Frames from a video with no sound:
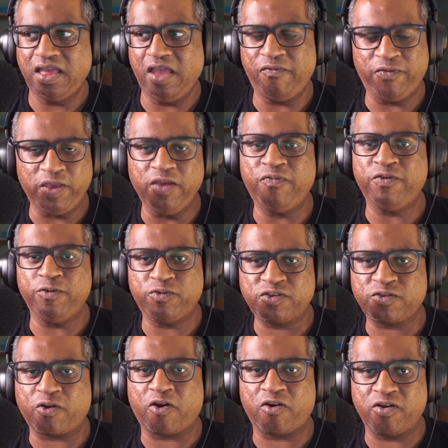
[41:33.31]
if you
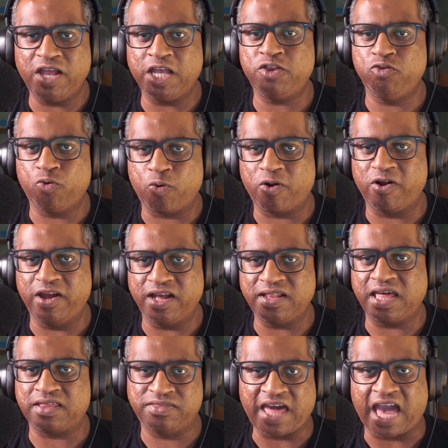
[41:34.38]
start
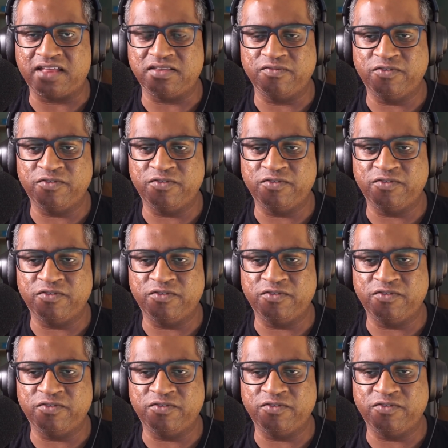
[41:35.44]
ignoring like that,